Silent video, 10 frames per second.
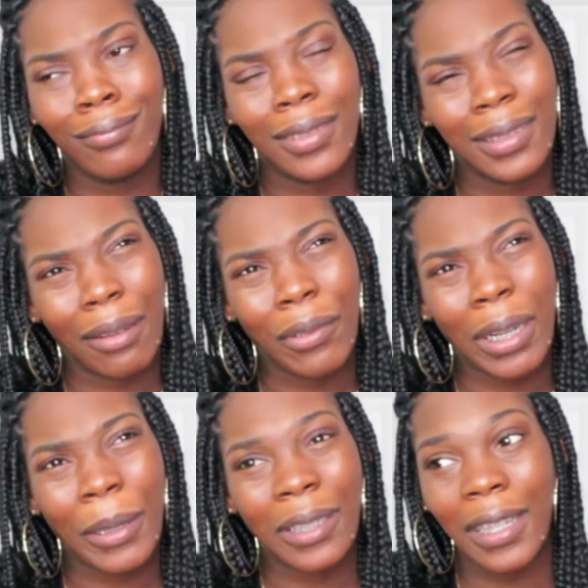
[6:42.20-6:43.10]
Is that what
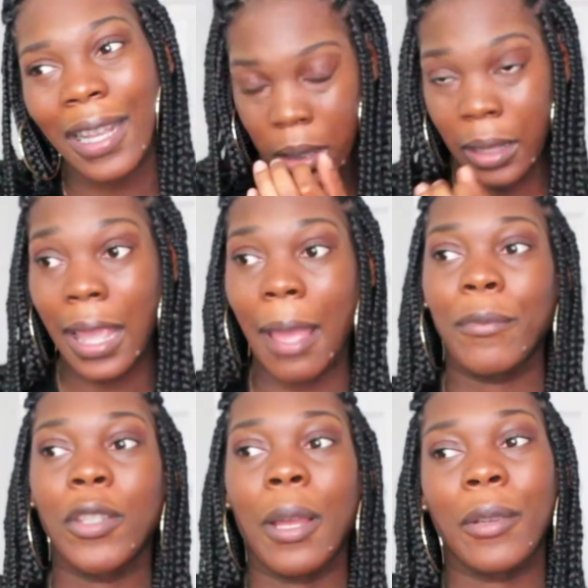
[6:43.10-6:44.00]
I meant to say? Yeah.
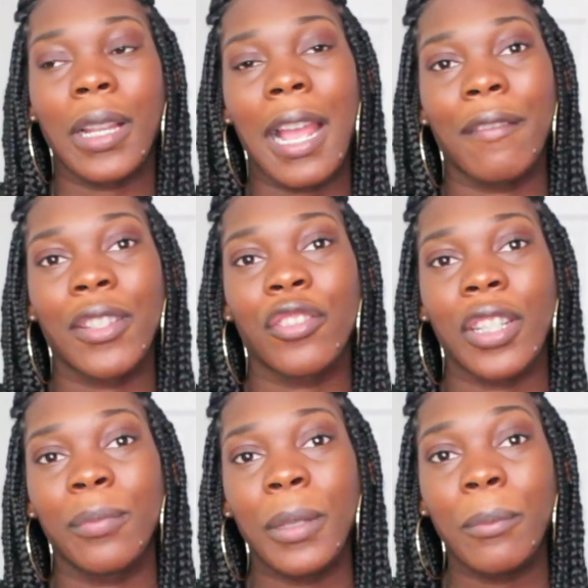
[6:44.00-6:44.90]
So I'm gonna have to
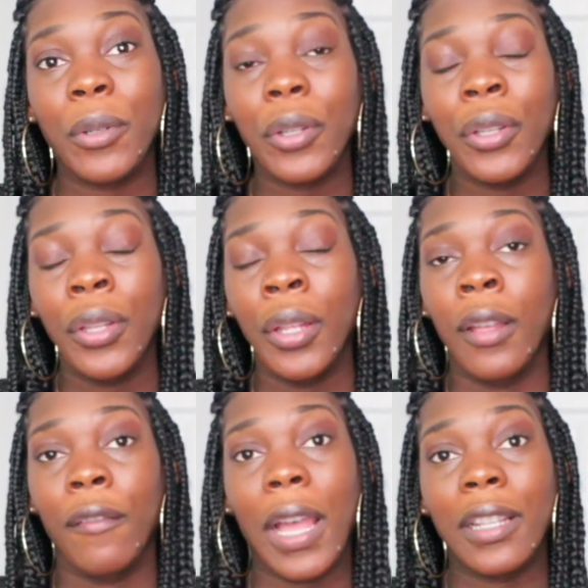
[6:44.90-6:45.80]
trust people
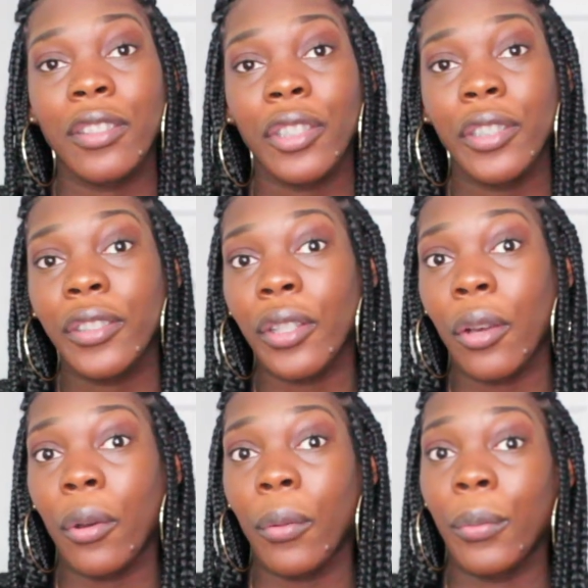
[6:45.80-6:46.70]
faster.
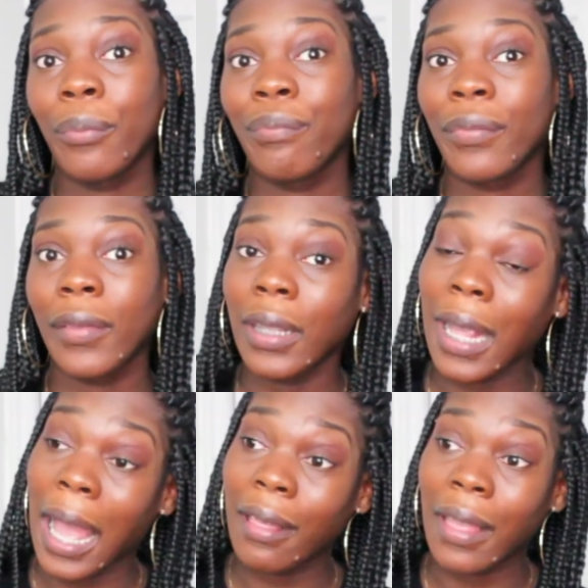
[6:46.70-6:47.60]
So
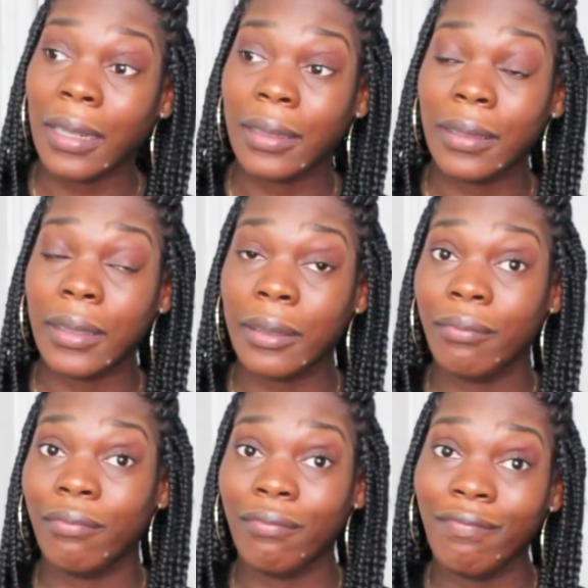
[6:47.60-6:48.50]
yeah,
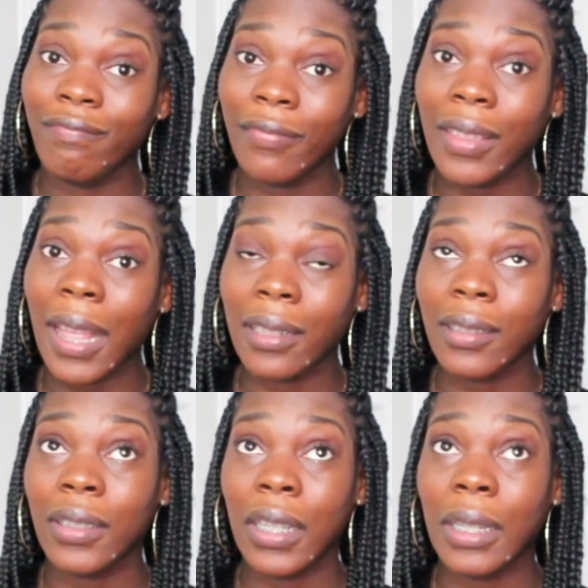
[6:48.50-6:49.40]

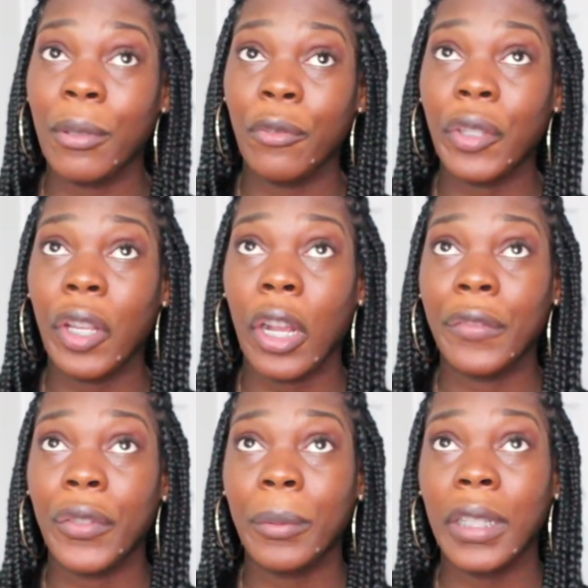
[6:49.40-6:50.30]
that's gonna be really
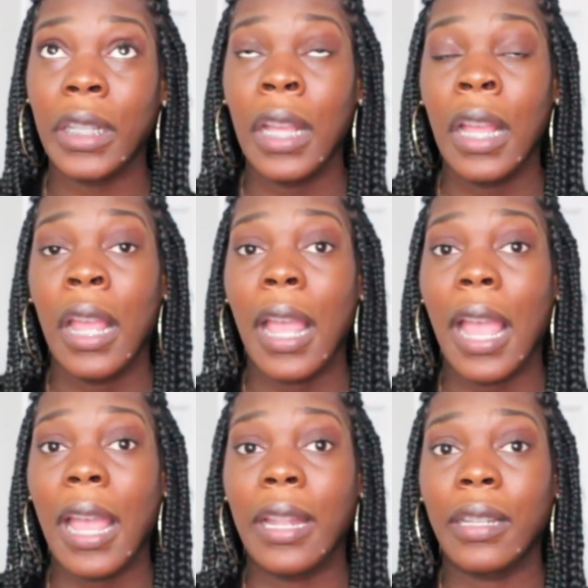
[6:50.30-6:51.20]
hard for me.
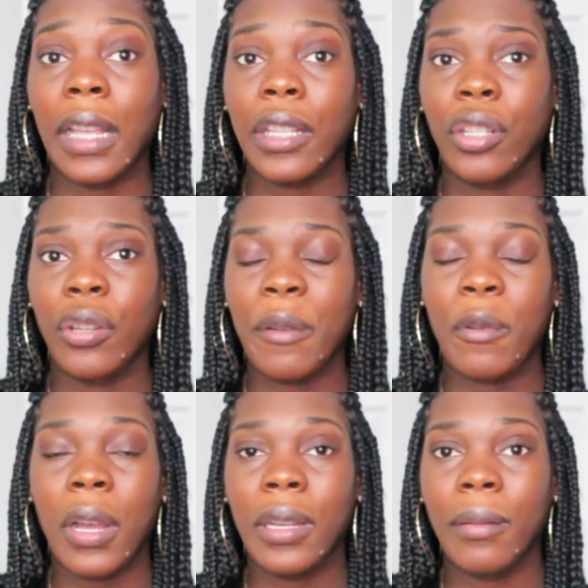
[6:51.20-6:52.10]
And like, you know, I
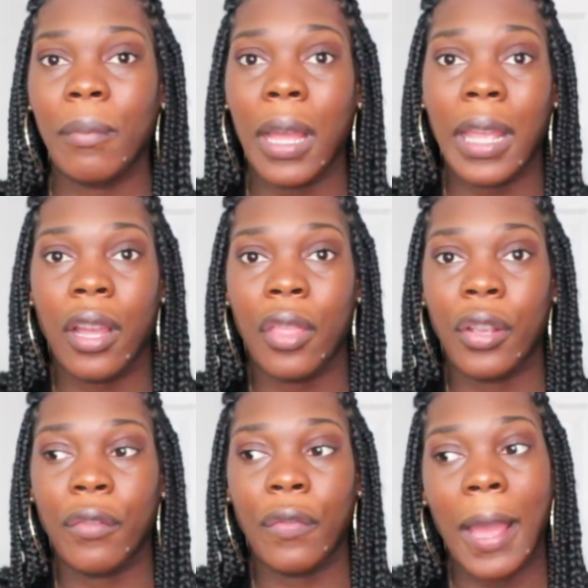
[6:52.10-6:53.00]
want
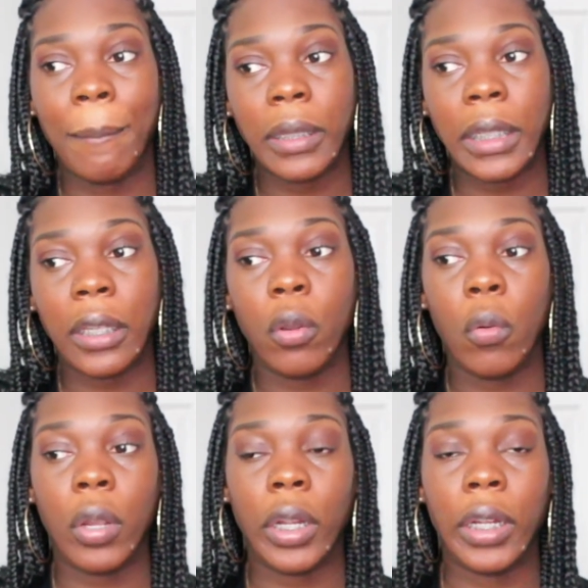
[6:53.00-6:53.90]
their family
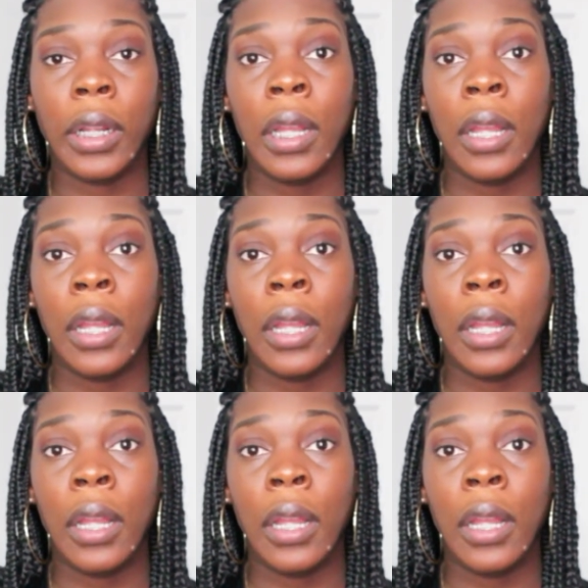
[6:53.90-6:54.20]
or